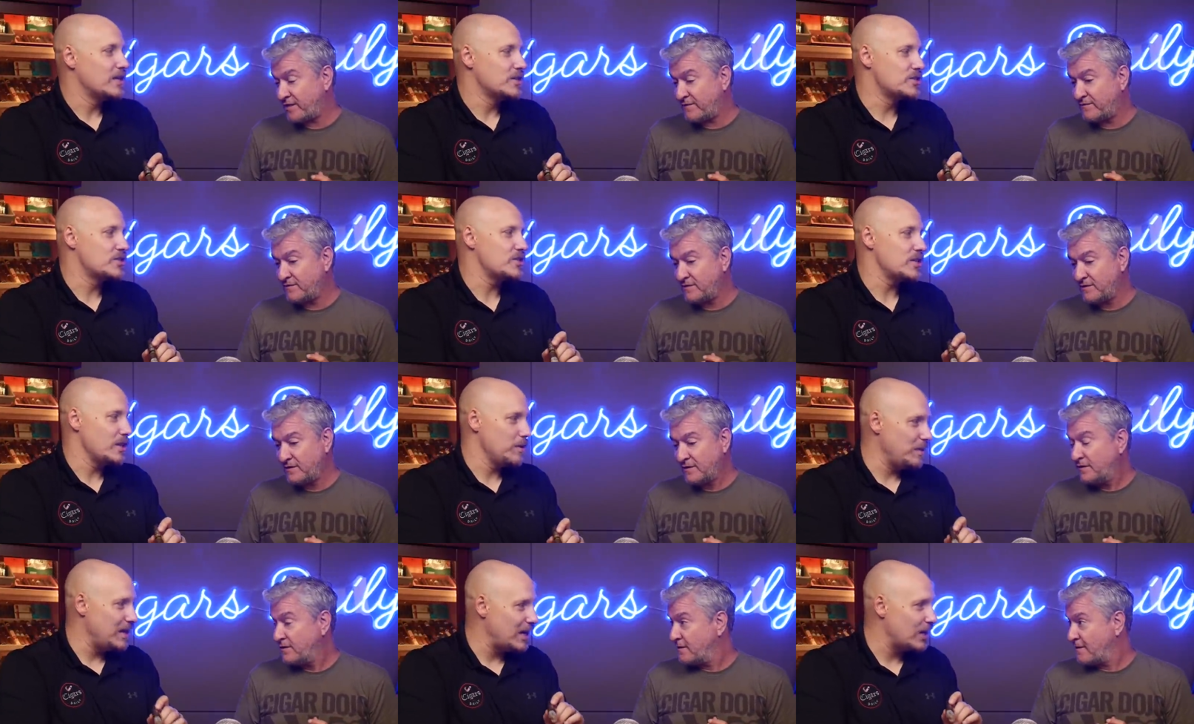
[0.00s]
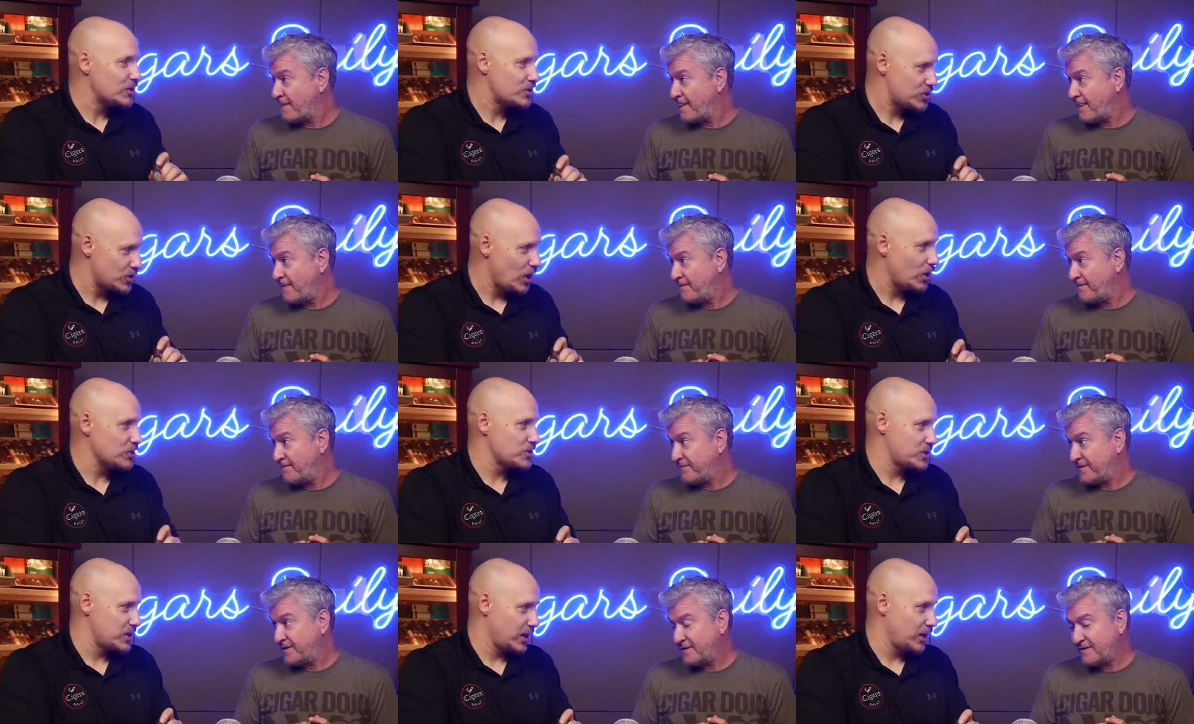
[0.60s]
Speaker 1: Ass, you mean
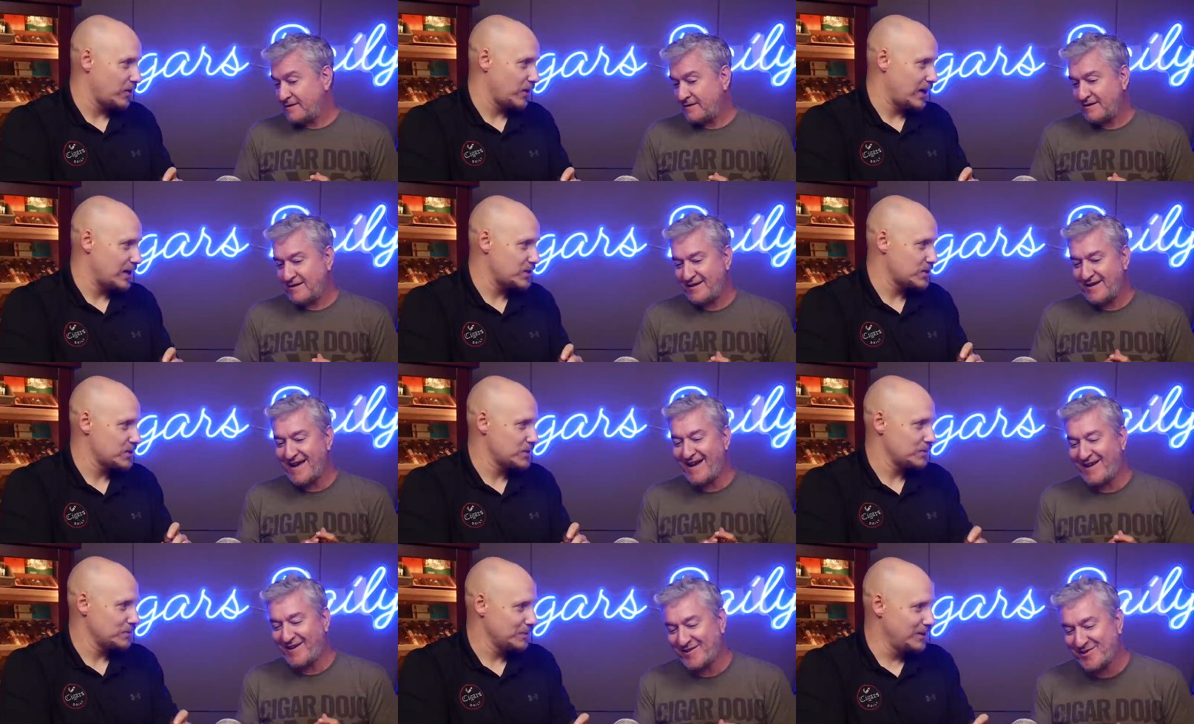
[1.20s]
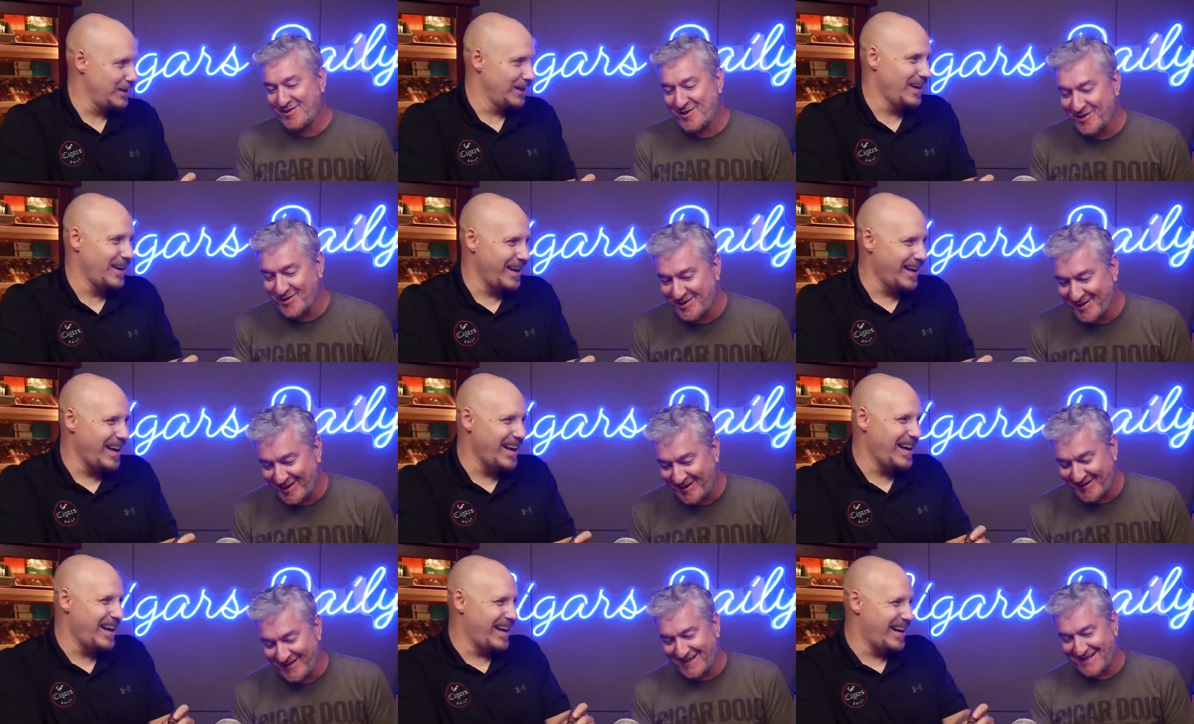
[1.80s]
assault cigarettes. Yeah, assault
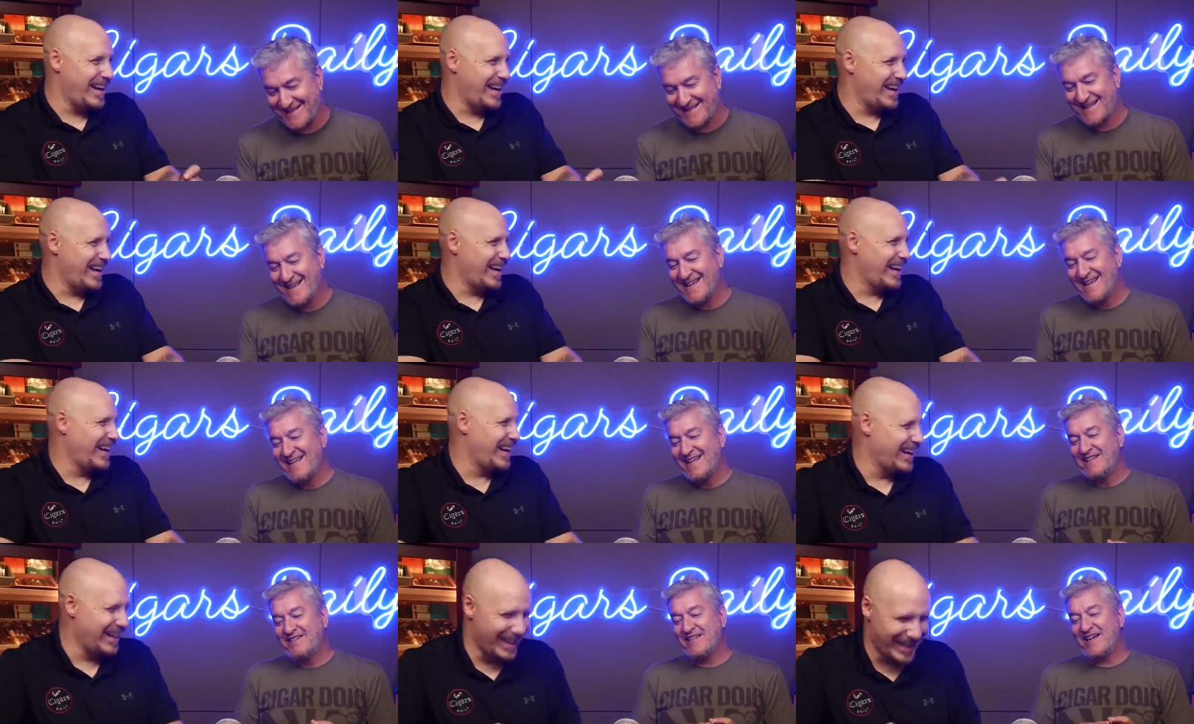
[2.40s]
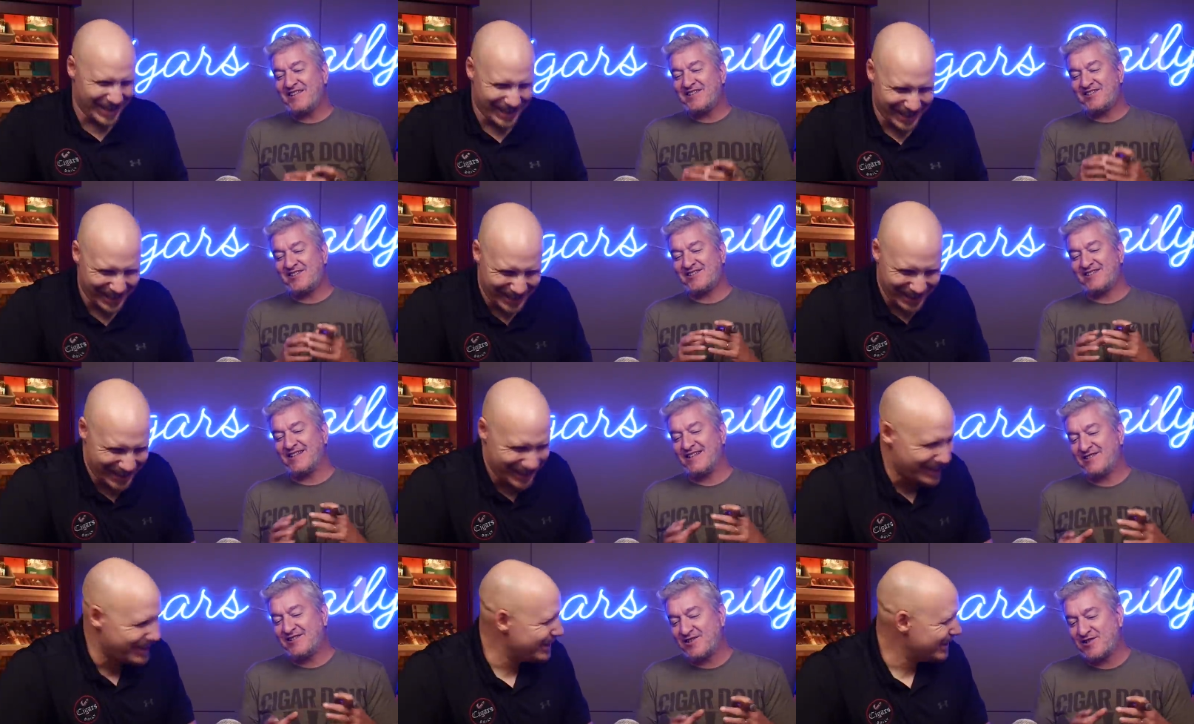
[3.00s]
cigarettes. Let's,
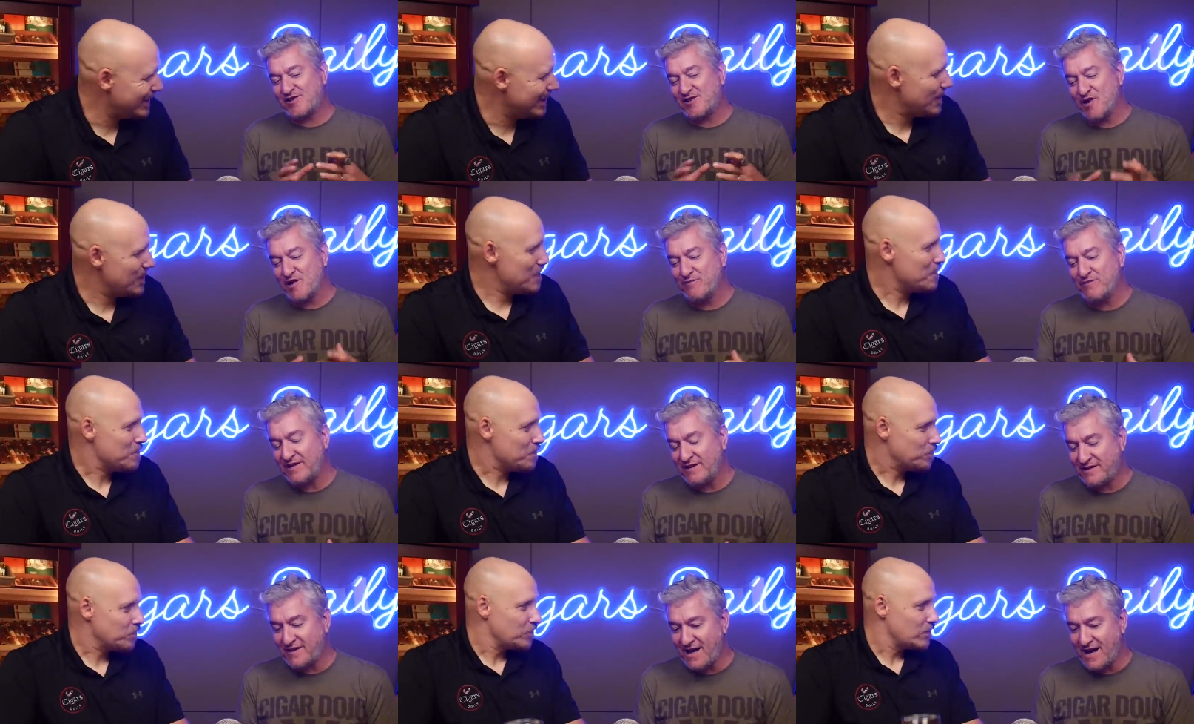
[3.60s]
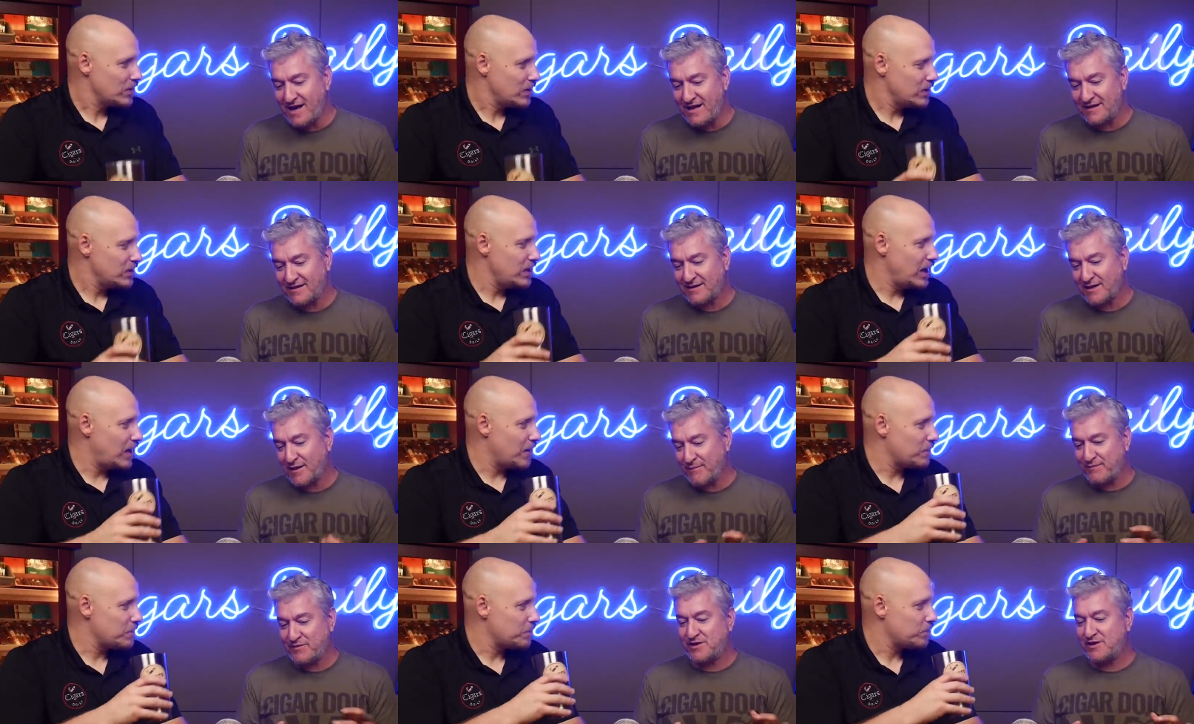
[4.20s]
let's assume that that
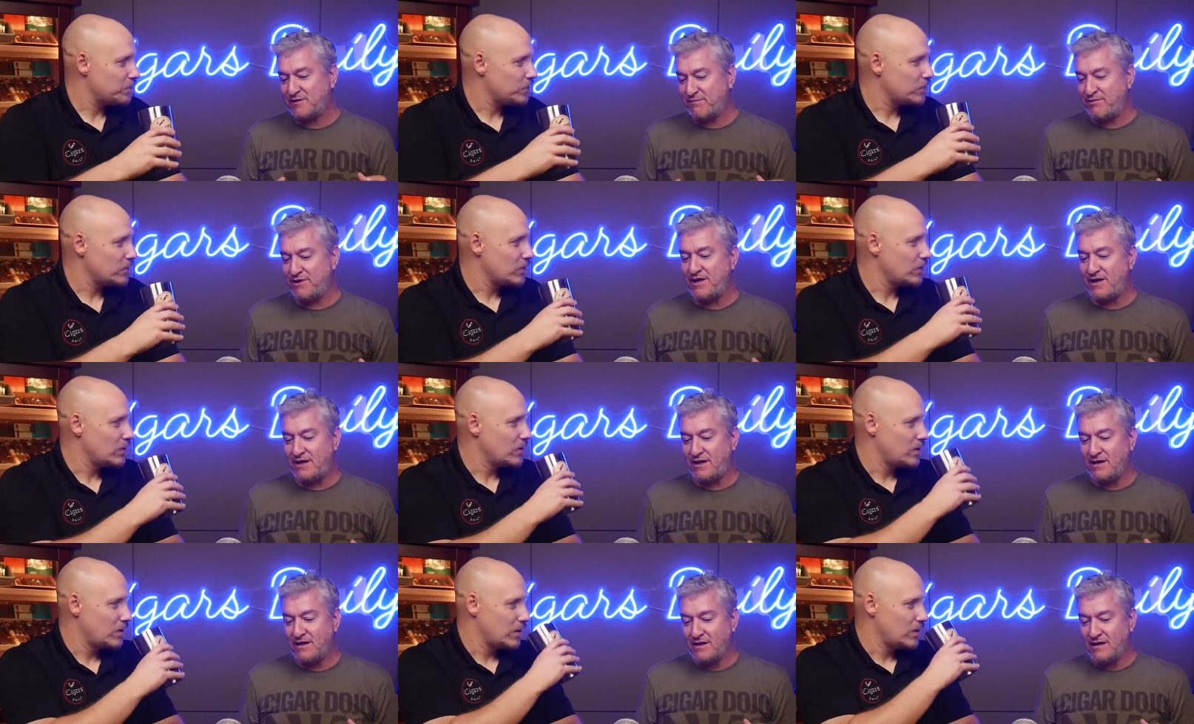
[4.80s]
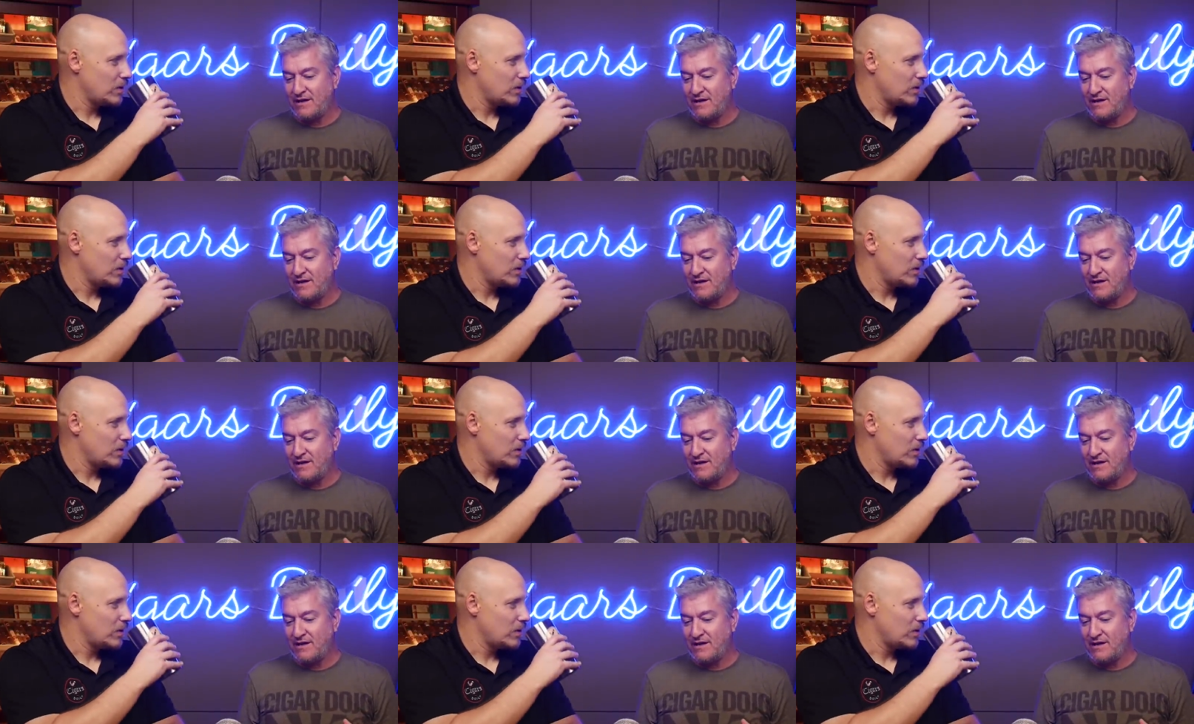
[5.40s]
yeah. comes to be.